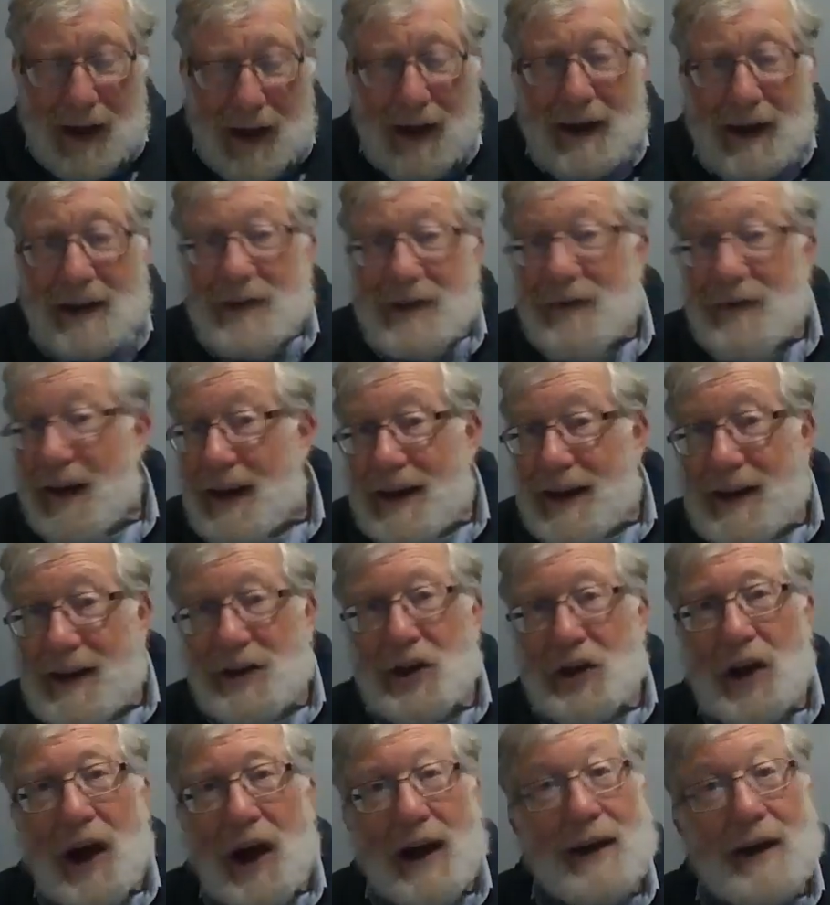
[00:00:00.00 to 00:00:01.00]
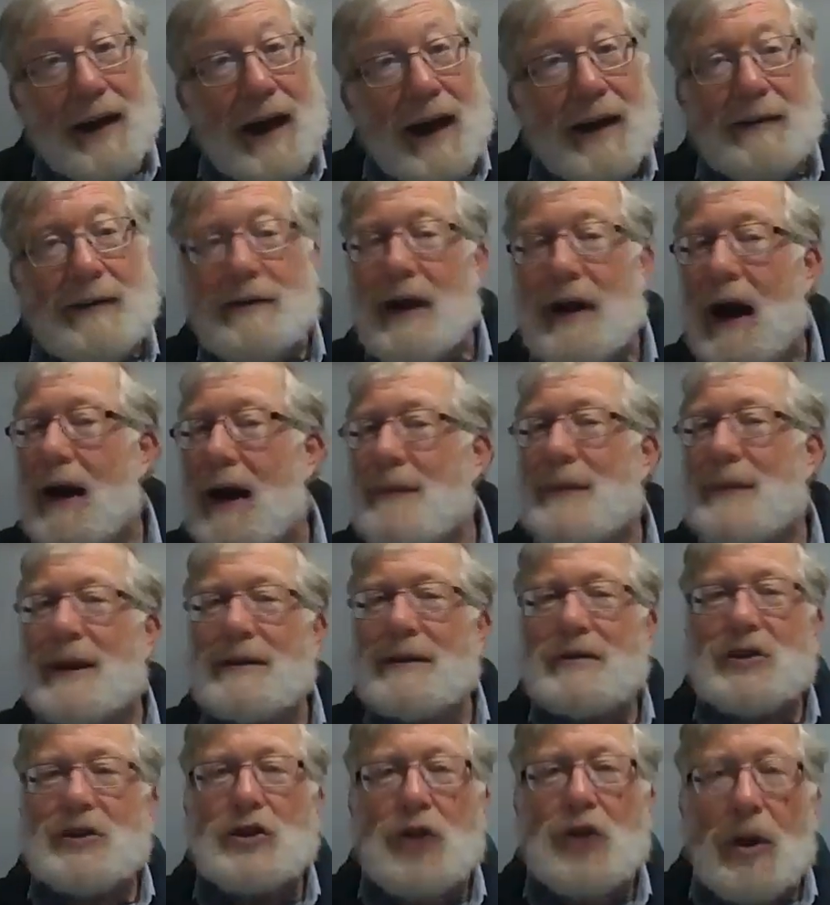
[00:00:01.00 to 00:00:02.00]
Vayishlach, and I
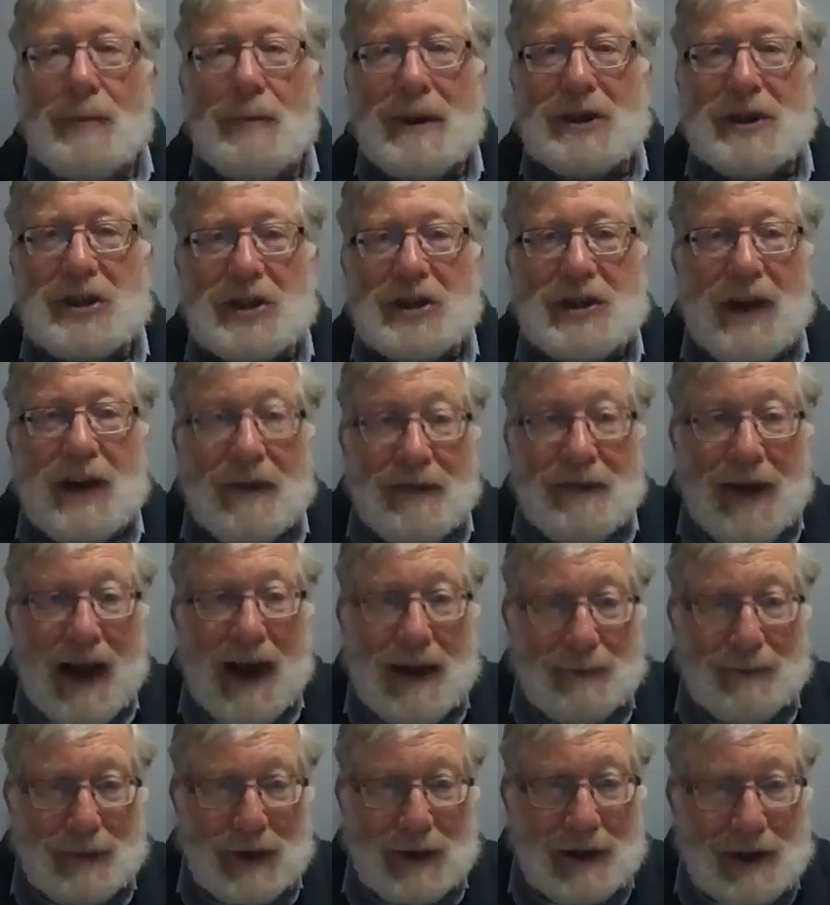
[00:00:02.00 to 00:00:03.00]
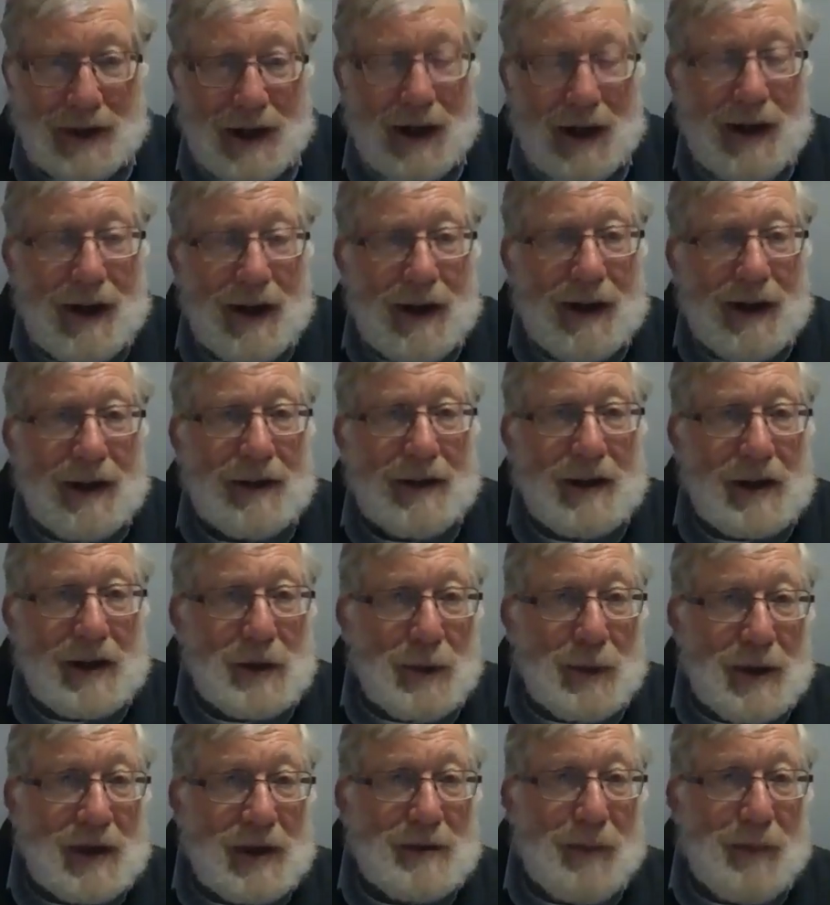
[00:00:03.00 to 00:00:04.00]
mean, so much stuff happens in this
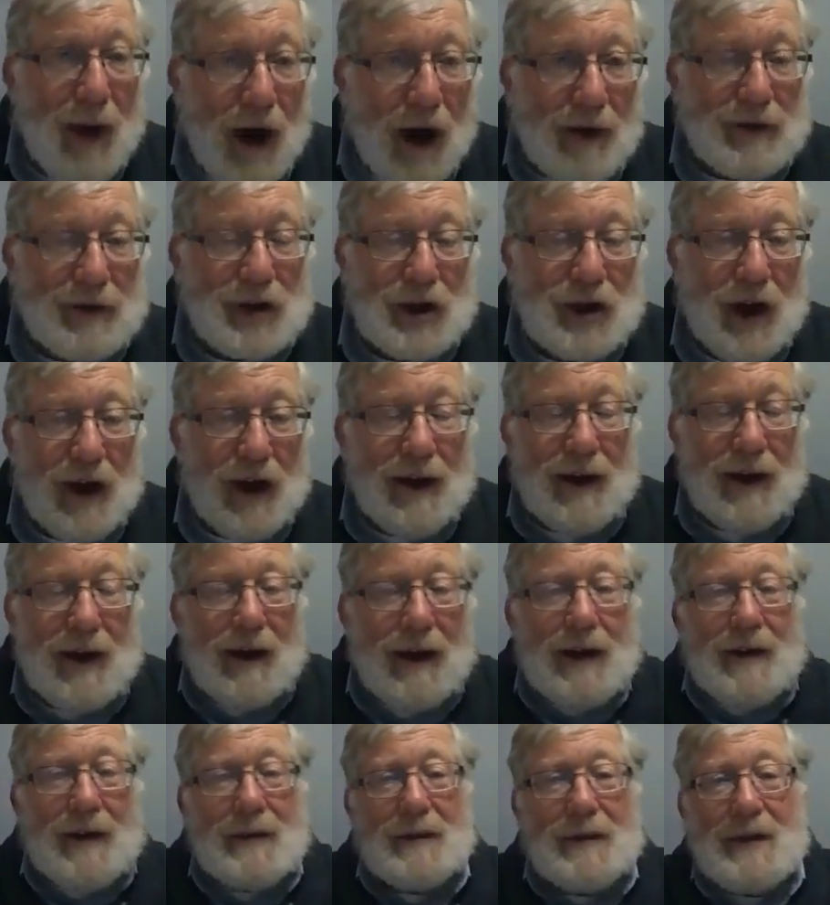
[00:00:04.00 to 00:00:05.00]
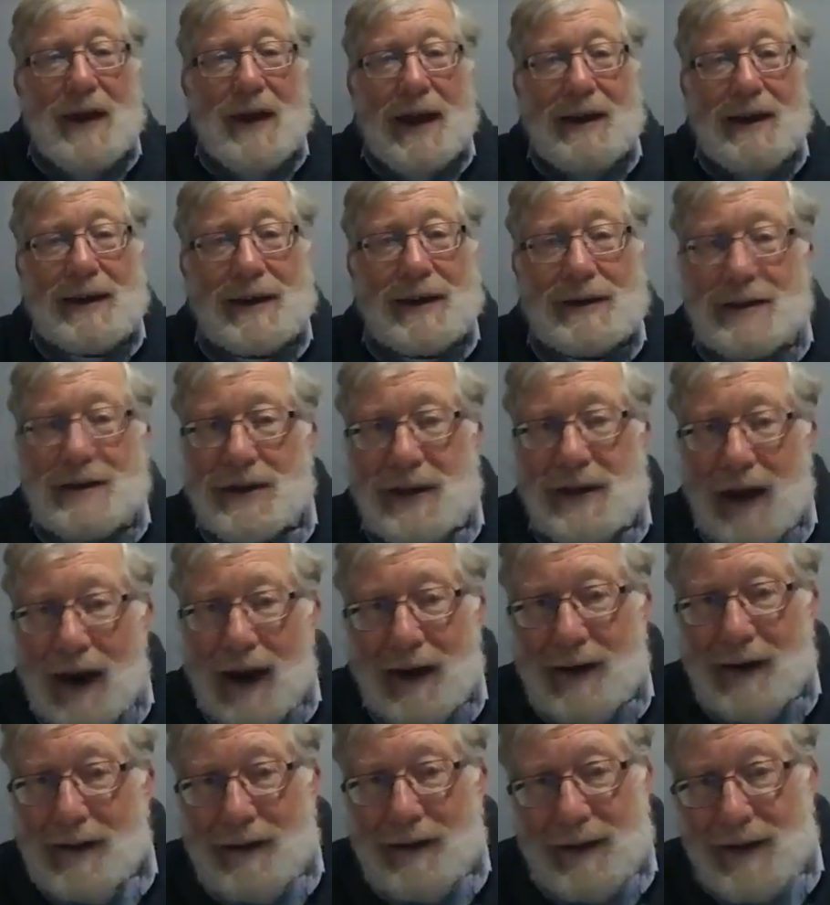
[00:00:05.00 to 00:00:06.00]
week's Parsha that it
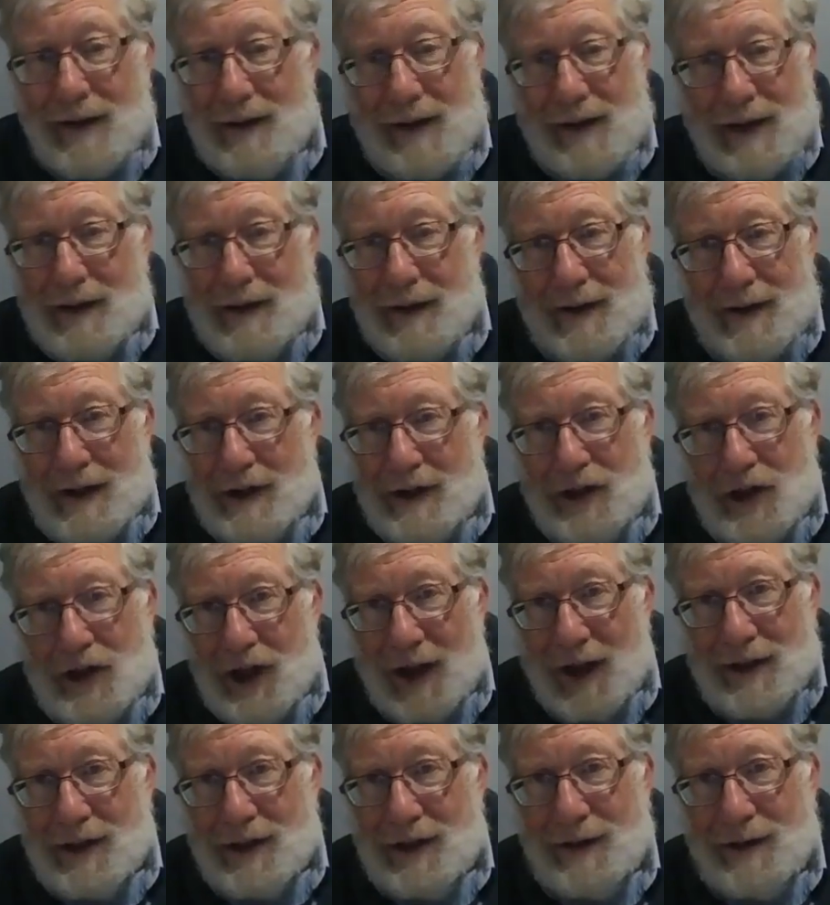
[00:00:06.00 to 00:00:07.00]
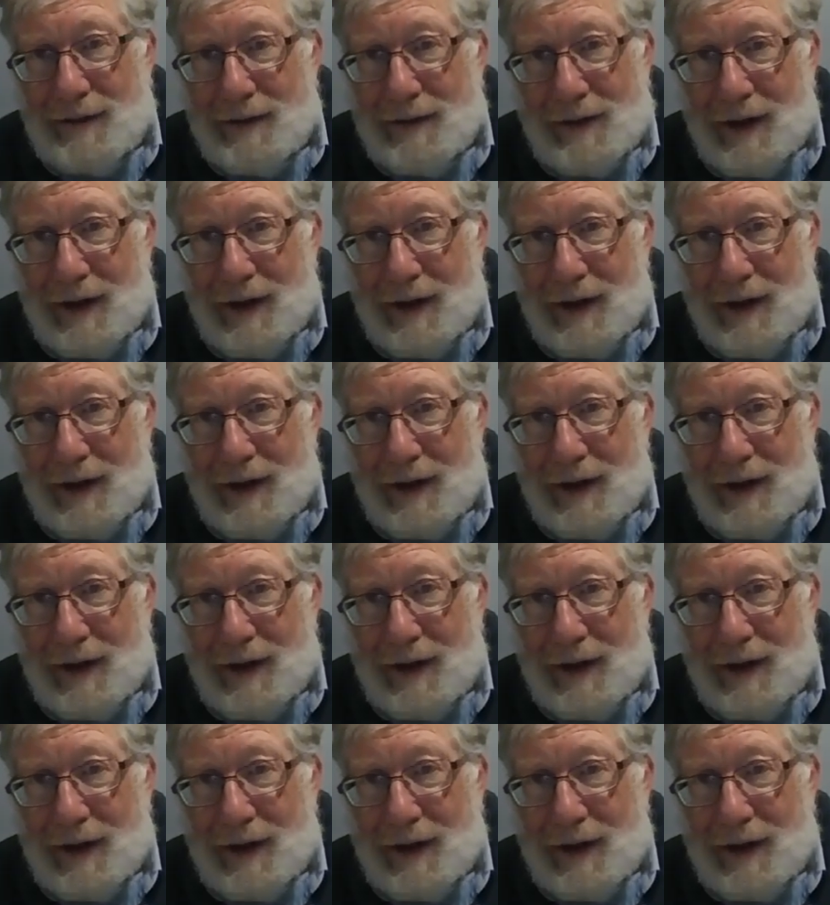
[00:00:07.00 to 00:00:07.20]
is just,